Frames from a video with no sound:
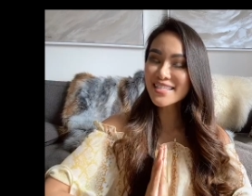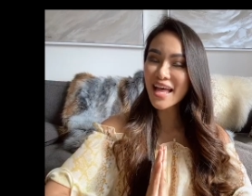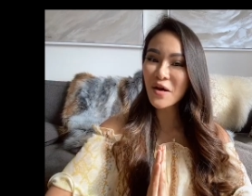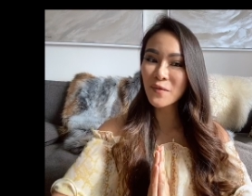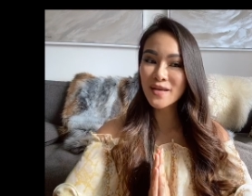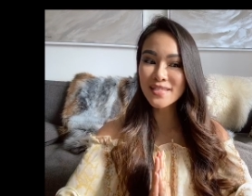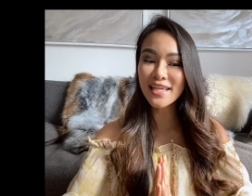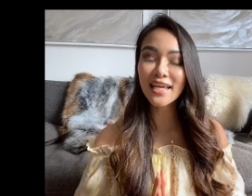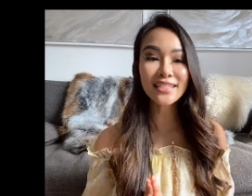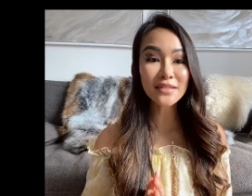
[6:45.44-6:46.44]
that was the
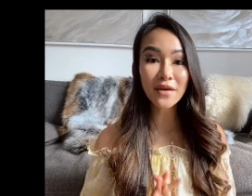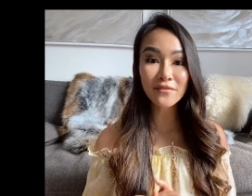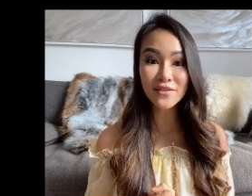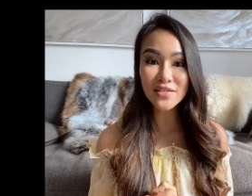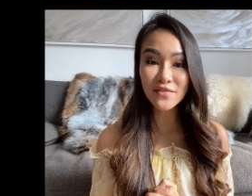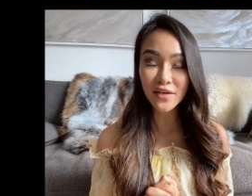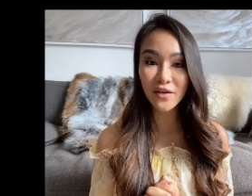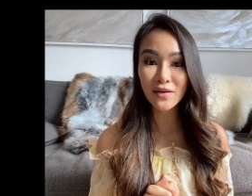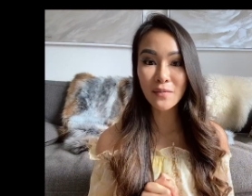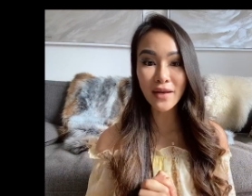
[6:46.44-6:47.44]
end of my first
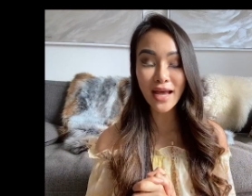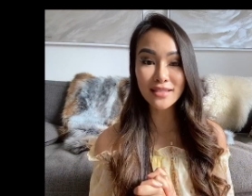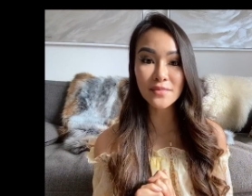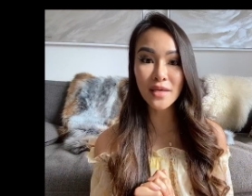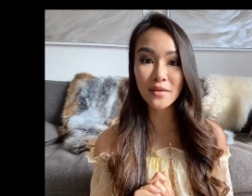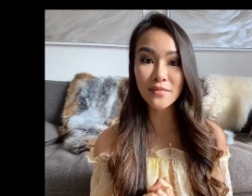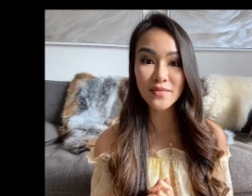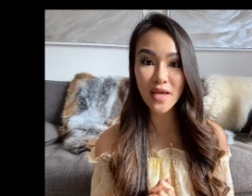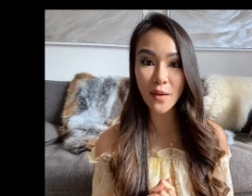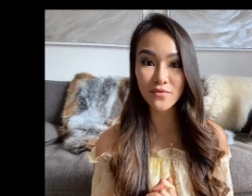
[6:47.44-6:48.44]
video about how to become an
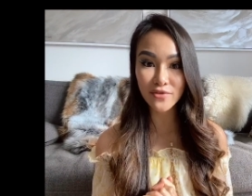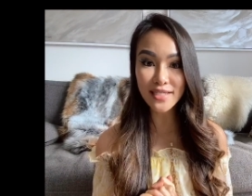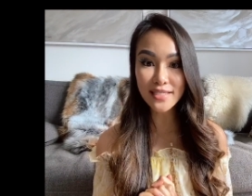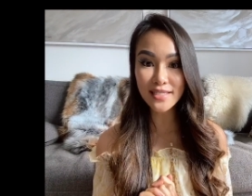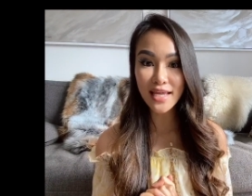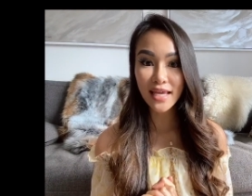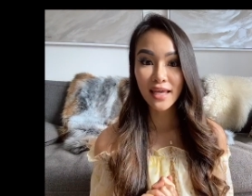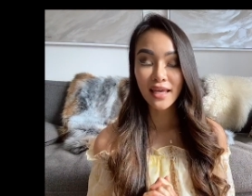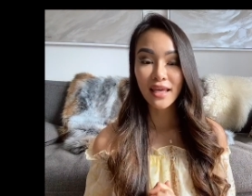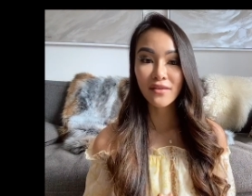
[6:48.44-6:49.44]
optometrist.
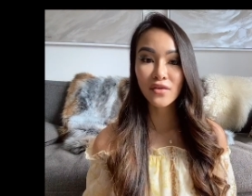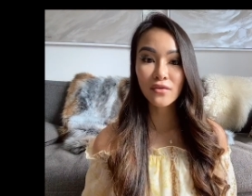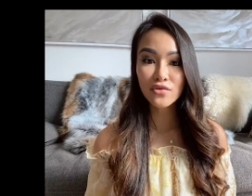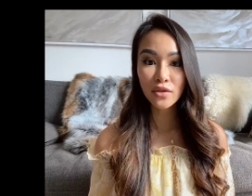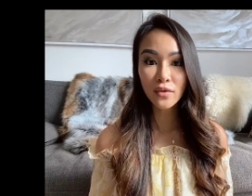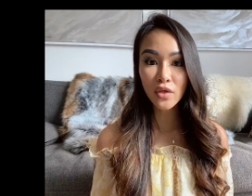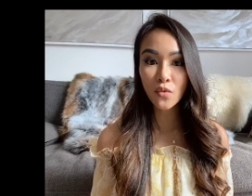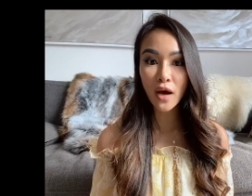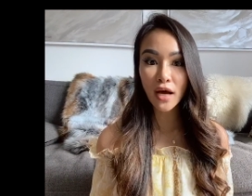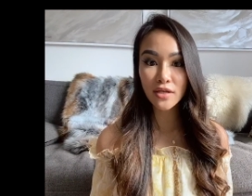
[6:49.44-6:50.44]
If you enjoyed what you
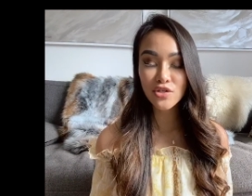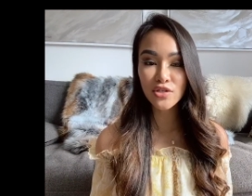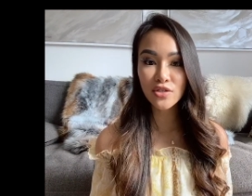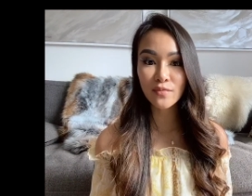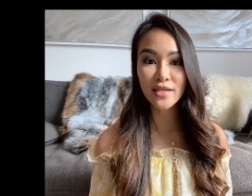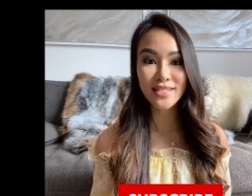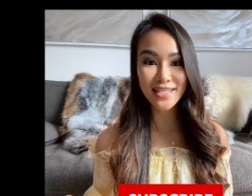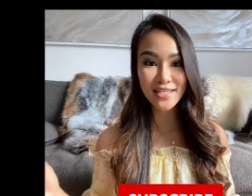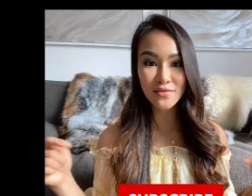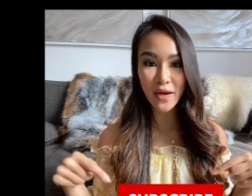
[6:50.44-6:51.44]
watch, please hit
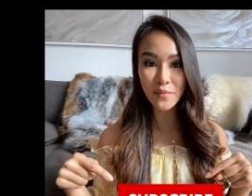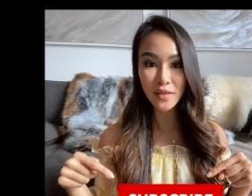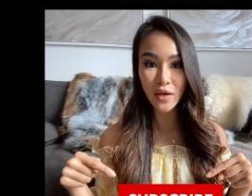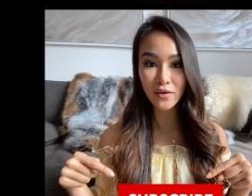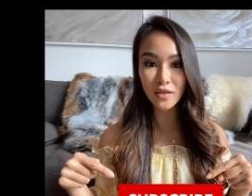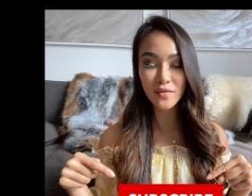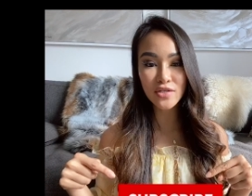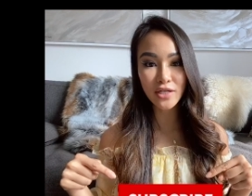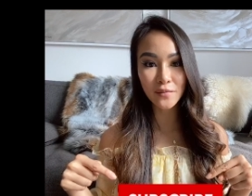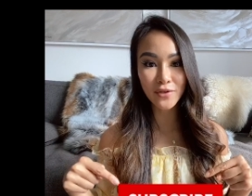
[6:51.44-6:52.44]
subscribe below, and I'll be
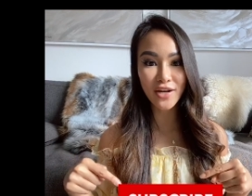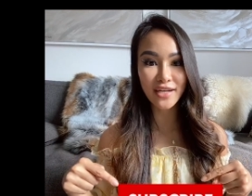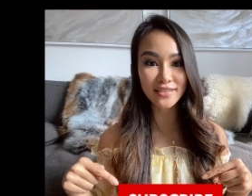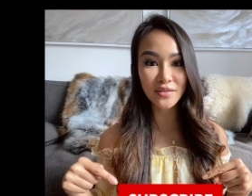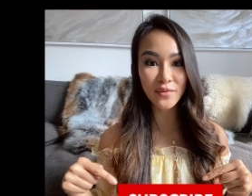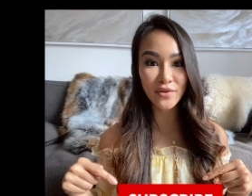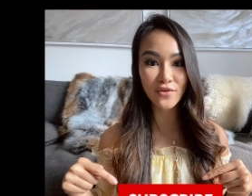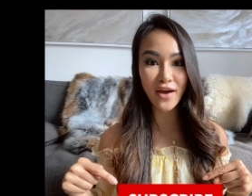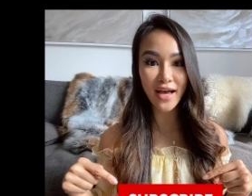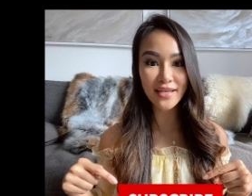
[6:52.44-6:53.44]
sharing more content with you
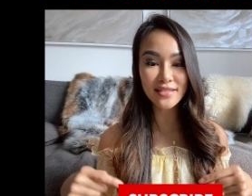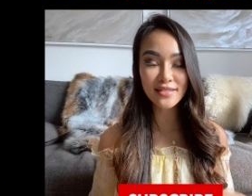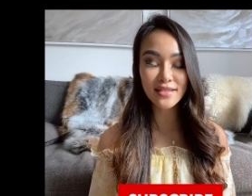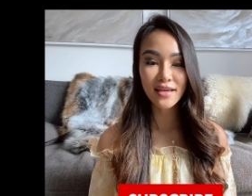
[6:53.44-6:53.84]
guys.